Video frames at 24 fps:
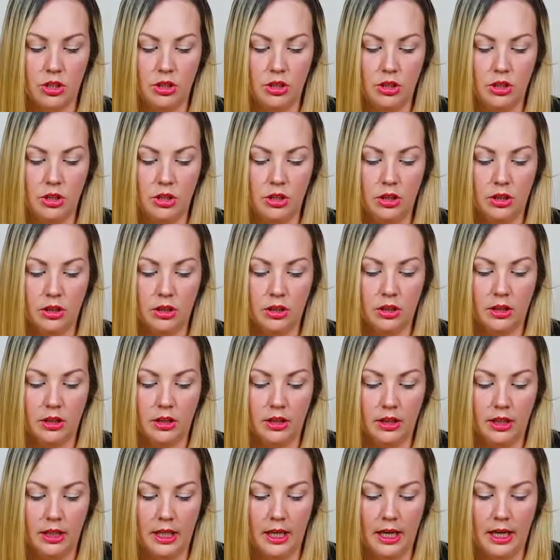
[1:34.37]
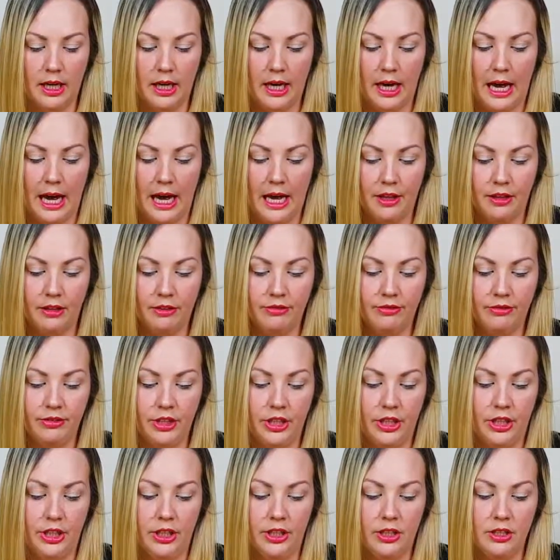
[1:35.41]
look at the
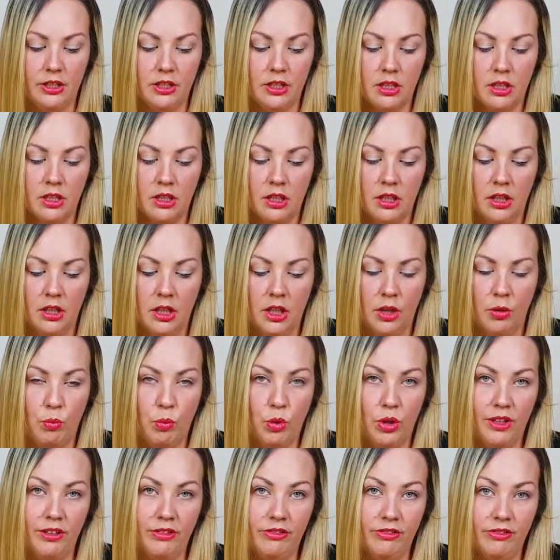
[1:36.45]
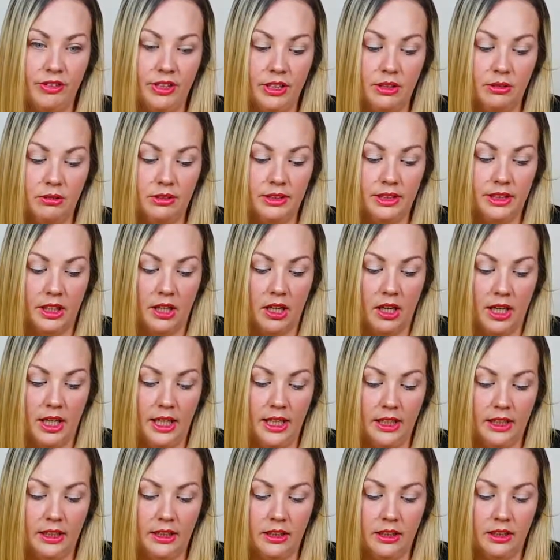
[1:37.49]
food, what it feels
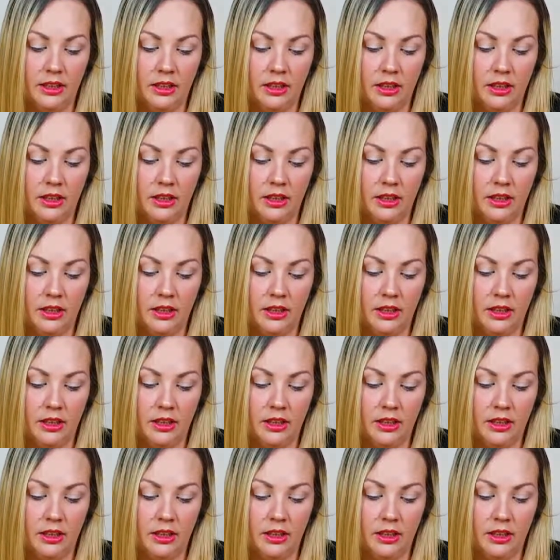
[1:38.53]
like,